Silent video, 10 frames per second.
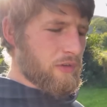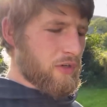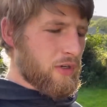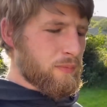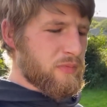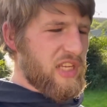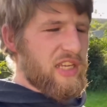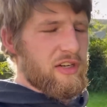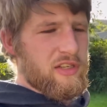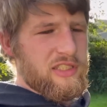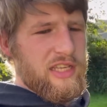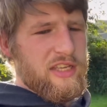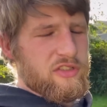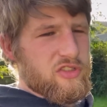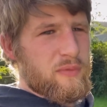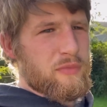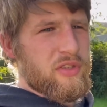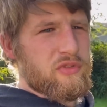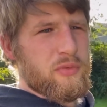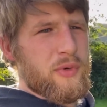update unless
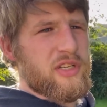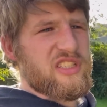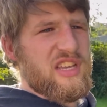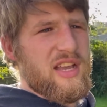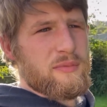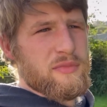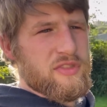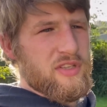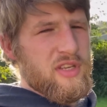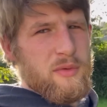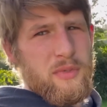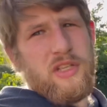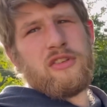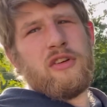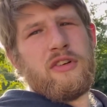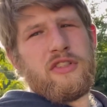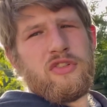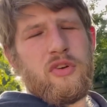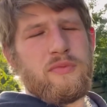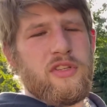something dramatic happens, but as long as
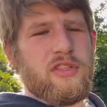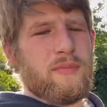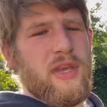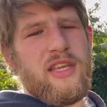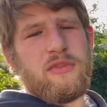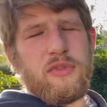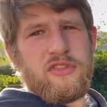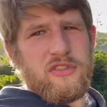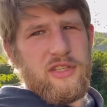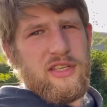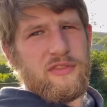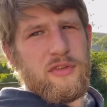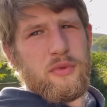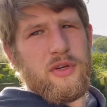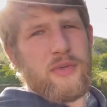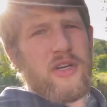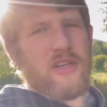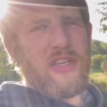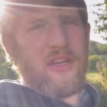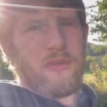Storm's on the mend, we'll just leave it where we
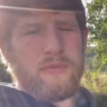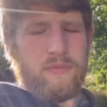are now.